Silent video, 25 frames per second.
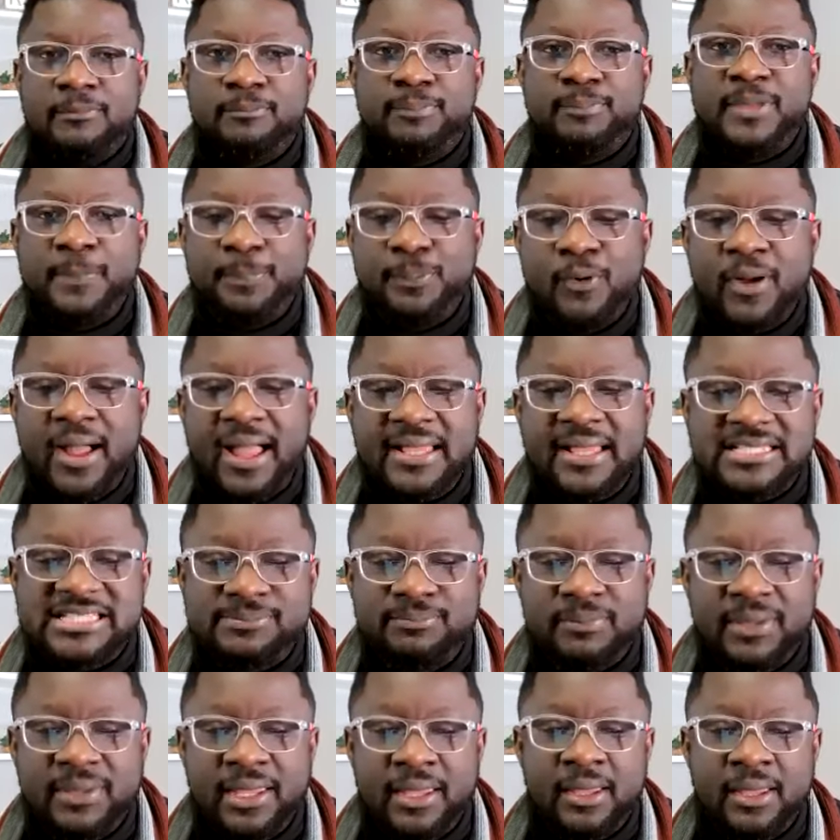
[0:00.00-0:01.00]
People
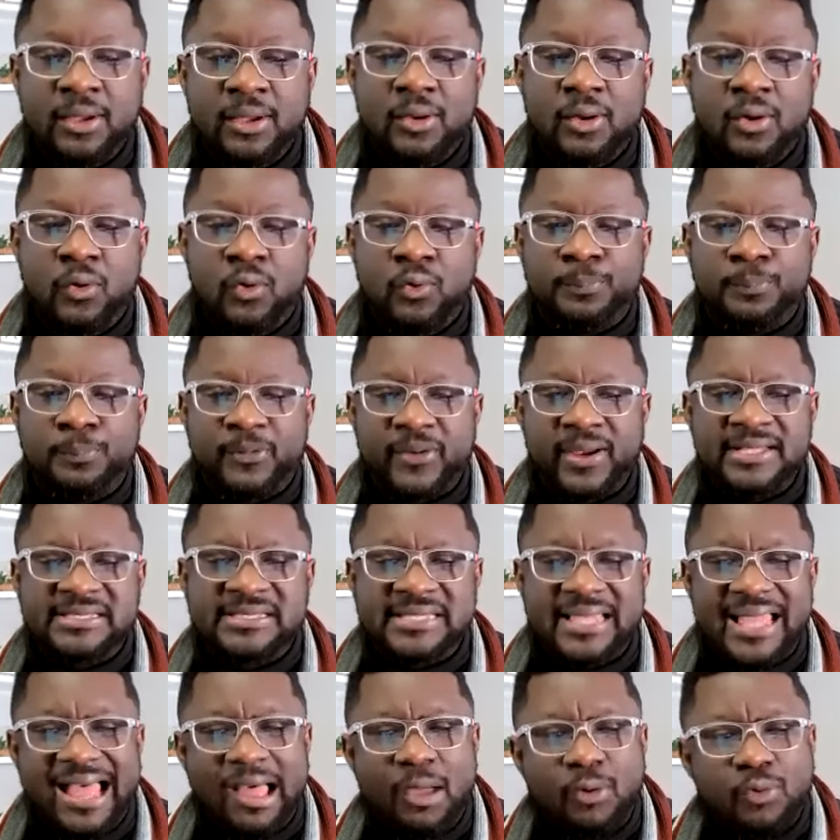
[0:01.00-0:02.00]
ask me, oh,
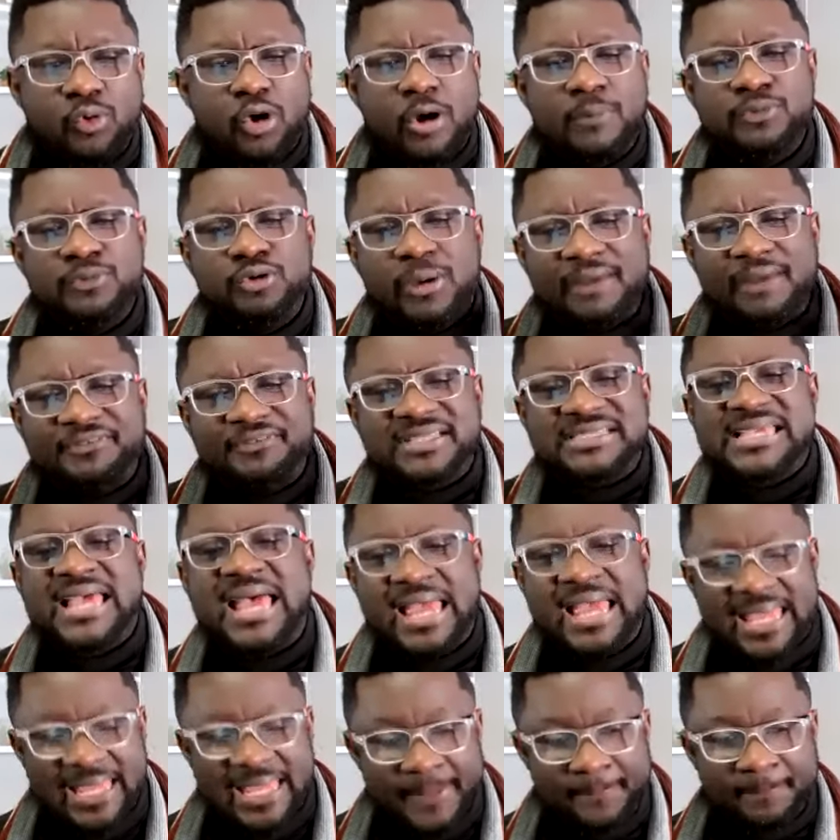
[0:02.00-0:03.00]
Praise, how come you have
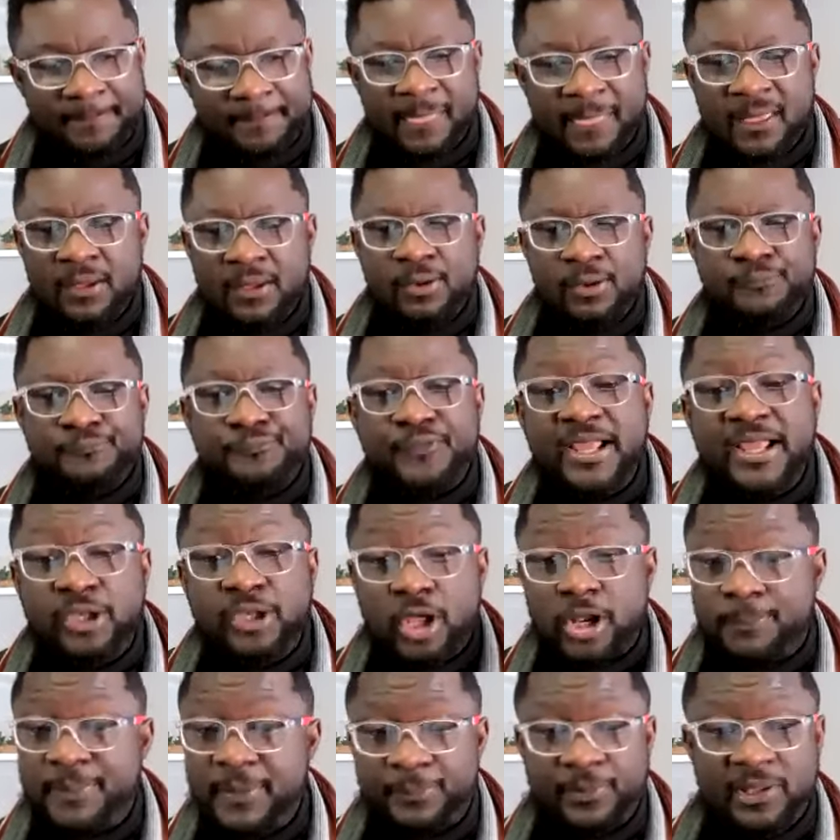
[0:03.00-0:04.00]
time for a
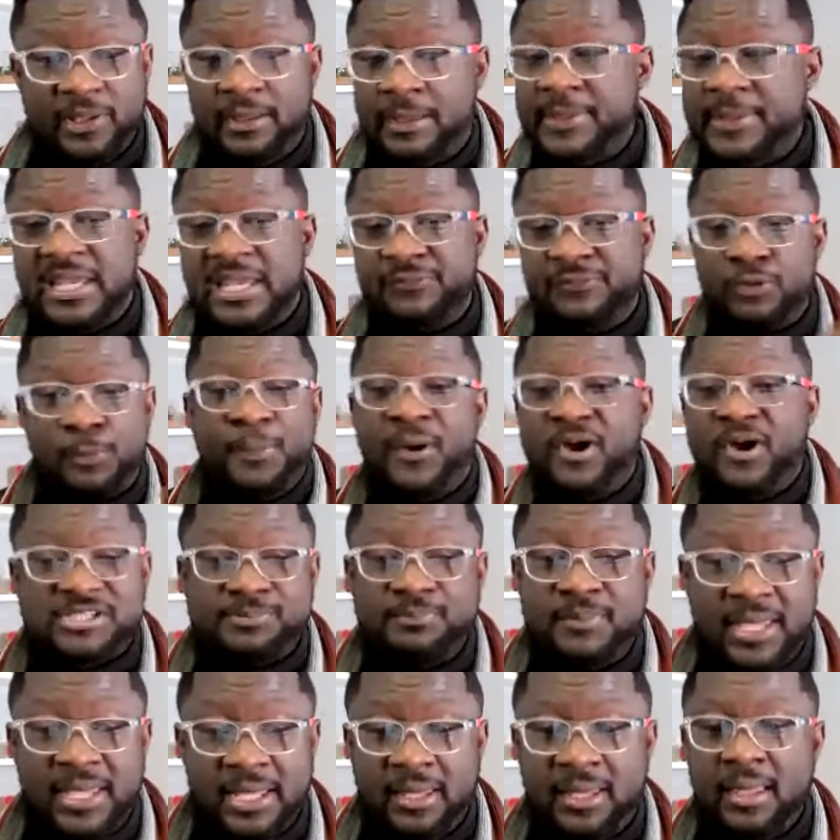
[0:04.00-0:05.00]
lot of people? I mean, if you boss
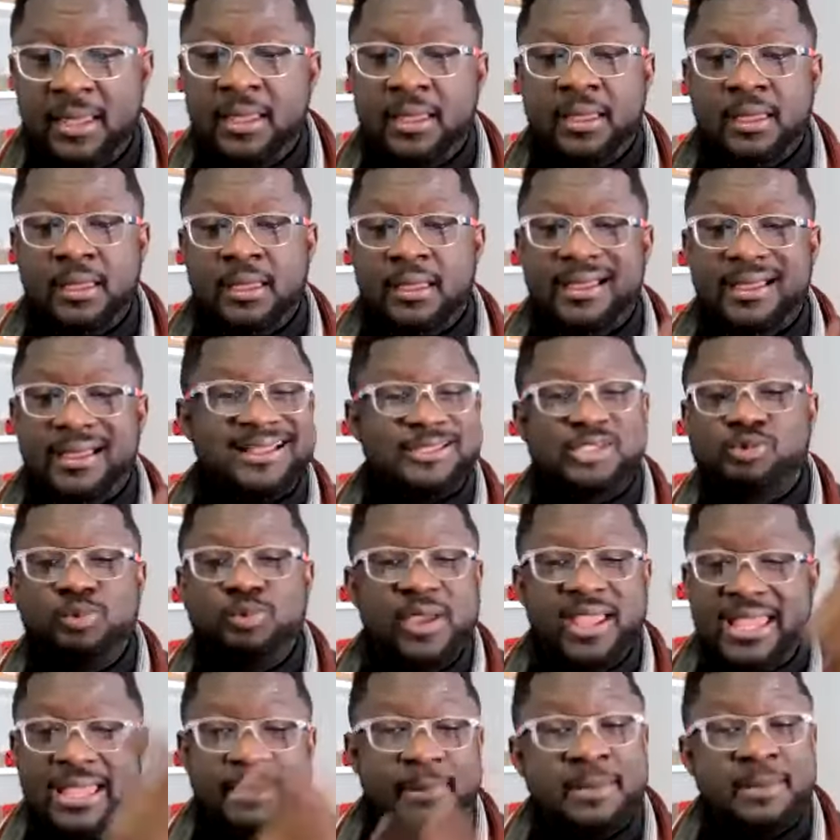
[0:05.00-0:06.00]
me at
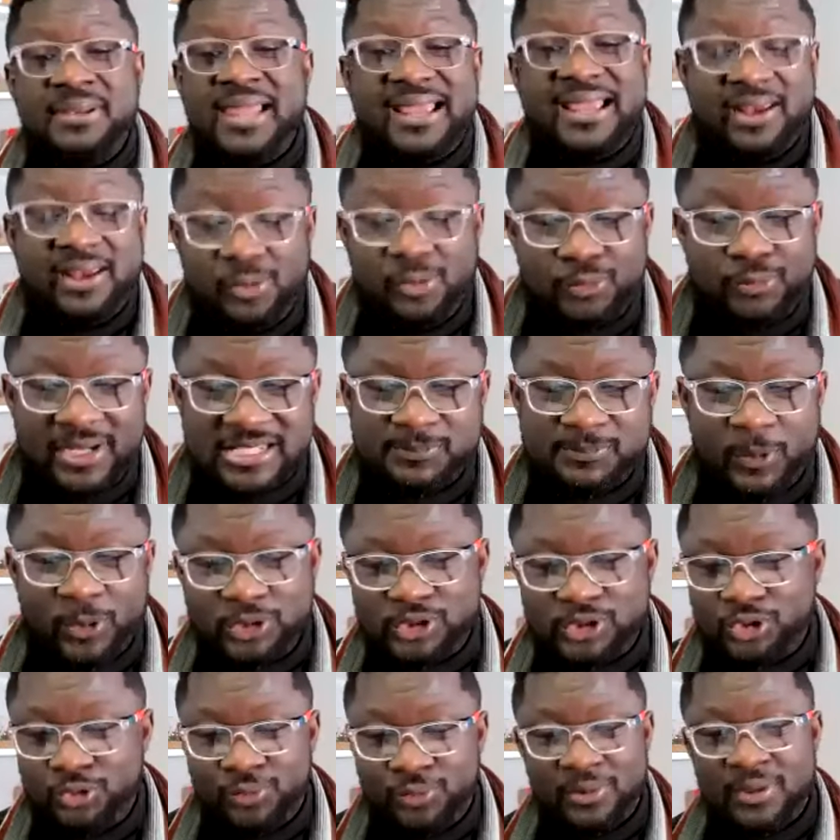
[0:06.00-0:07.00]
2 a.m., I'm likely going to
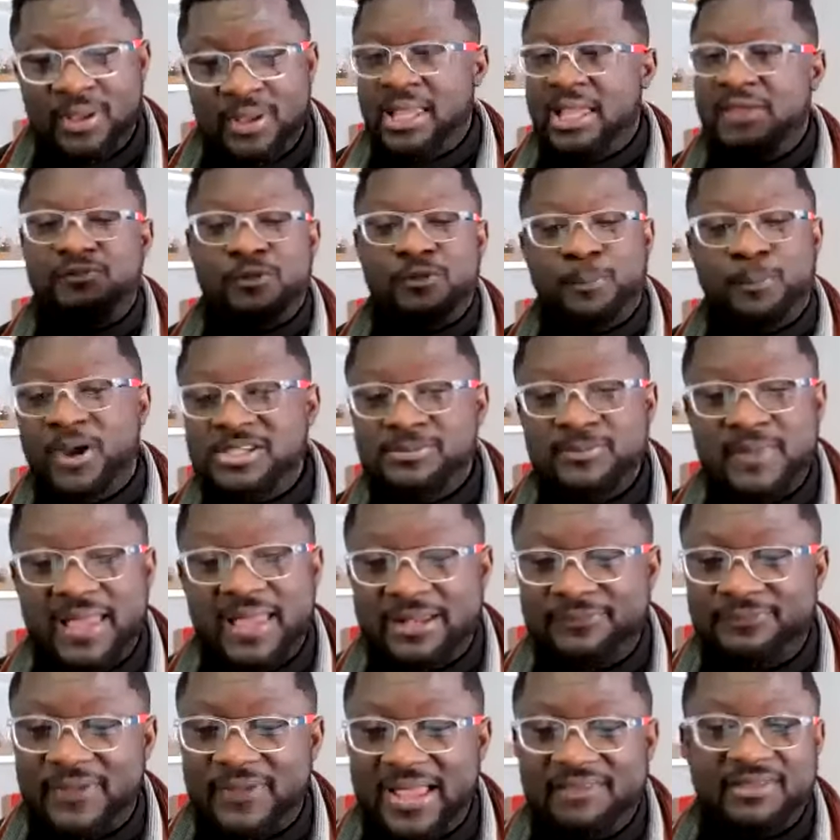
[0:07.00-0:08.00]
respond to you. If you boss me
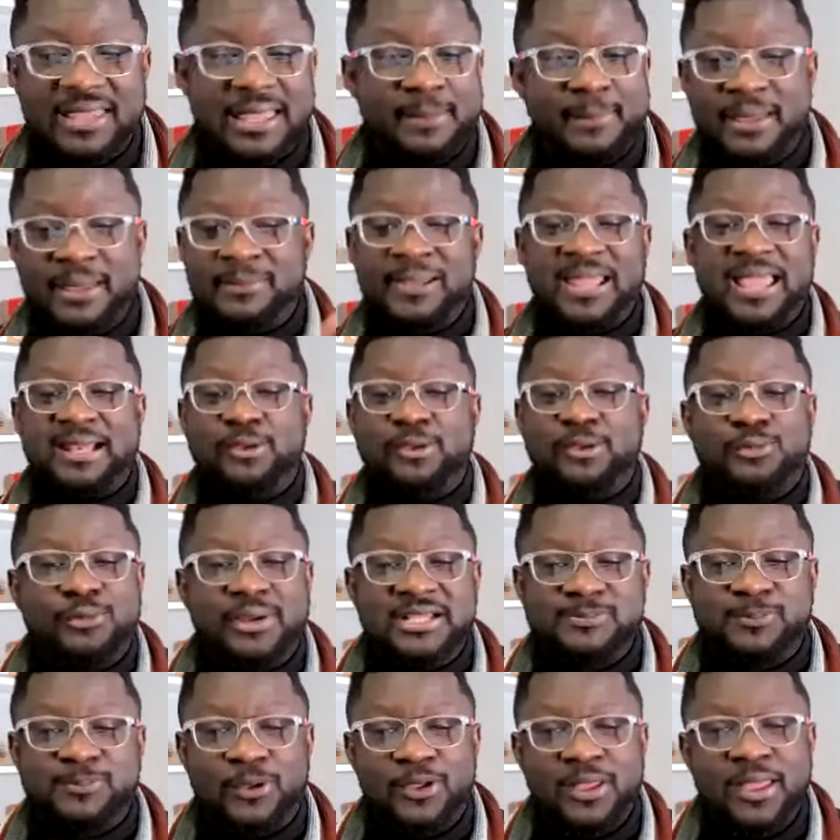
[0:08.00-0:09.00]
at 5 a.m., I'm likely going to
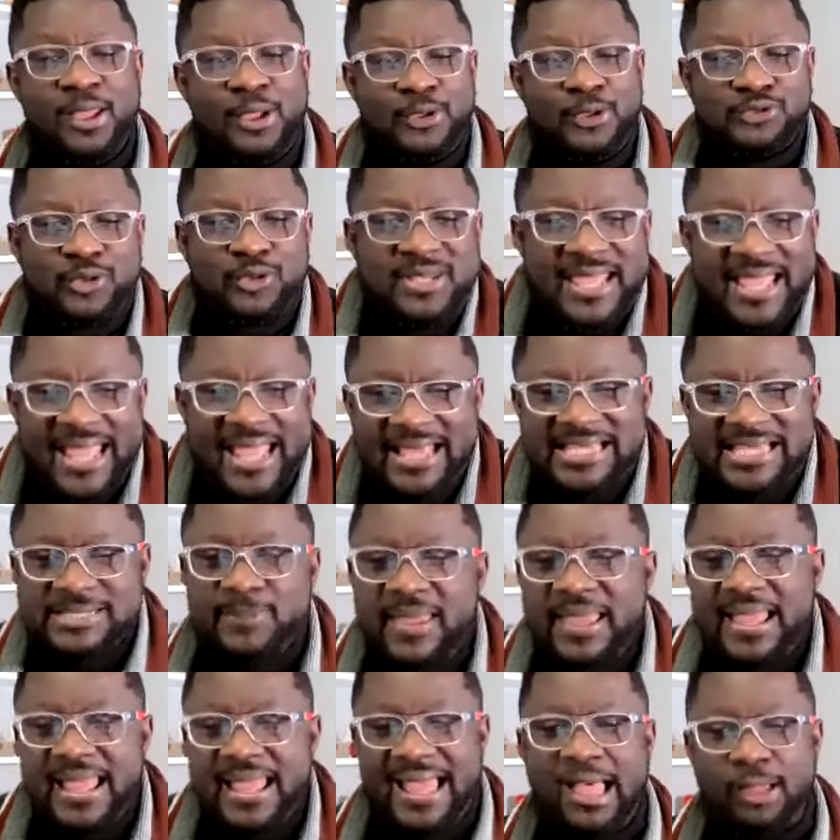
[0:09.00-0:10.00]
respond. So they ask
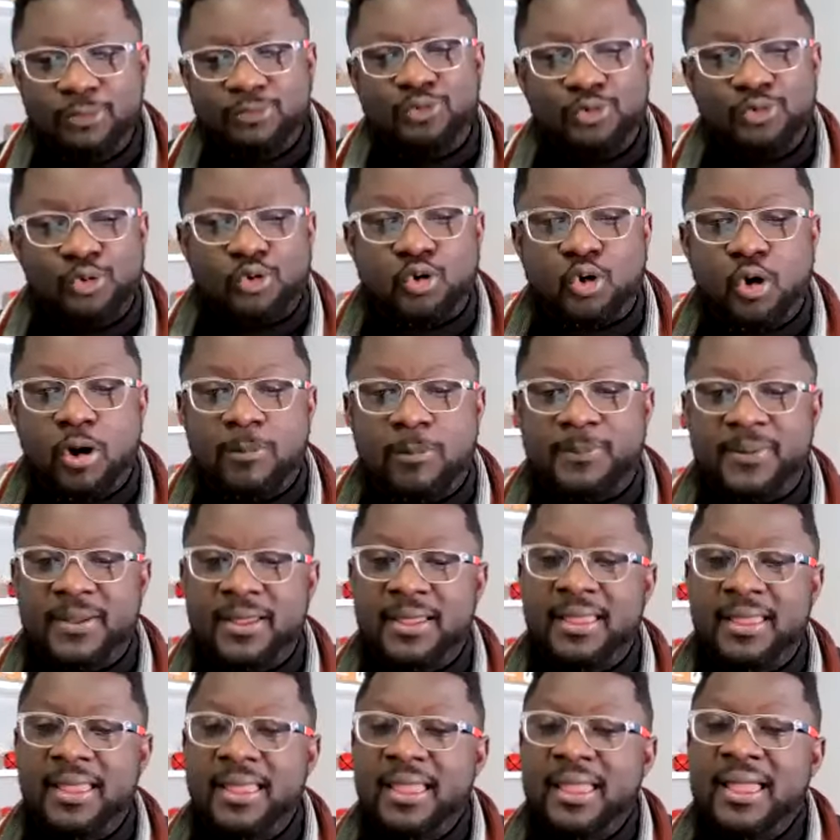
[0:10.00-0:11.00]
me, how do you cope?
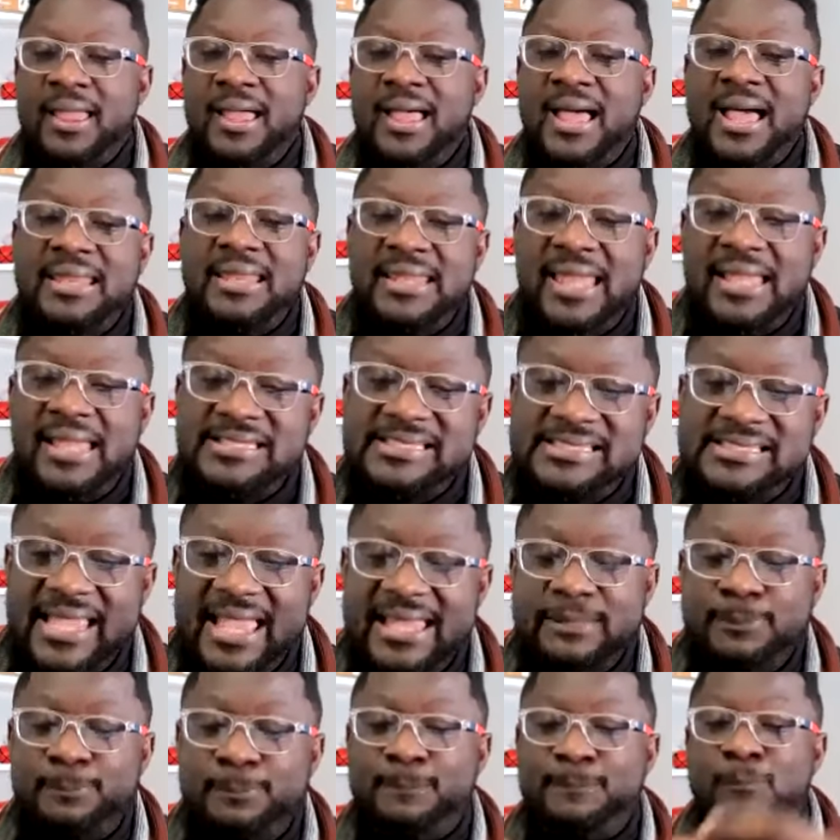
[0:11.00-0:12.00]
And I
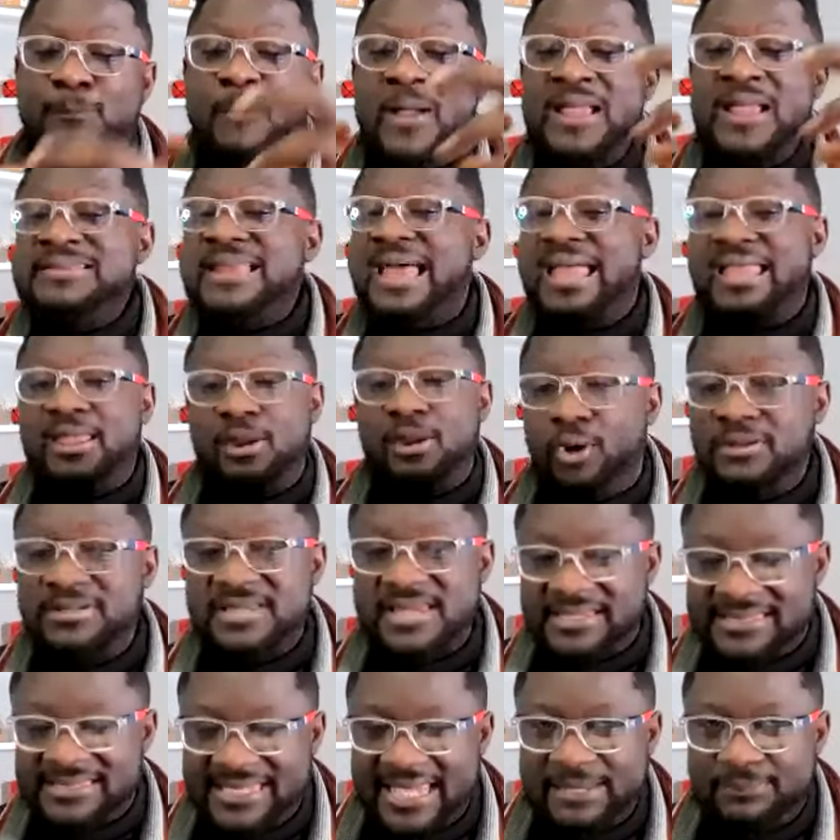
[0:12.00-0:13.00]
said, when I
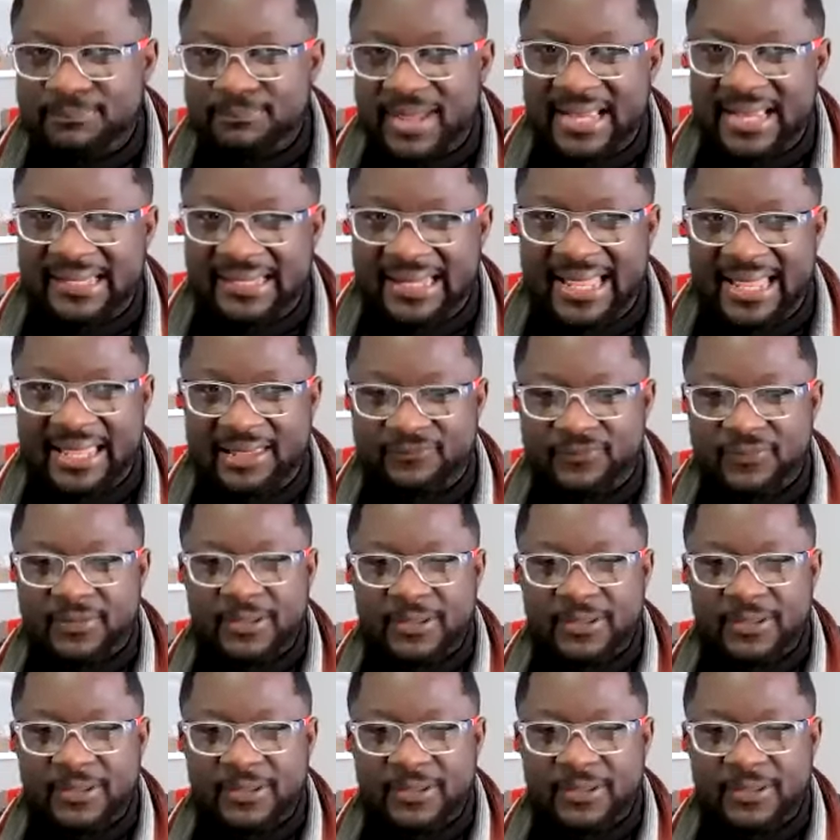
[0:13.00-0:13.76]
audited my life,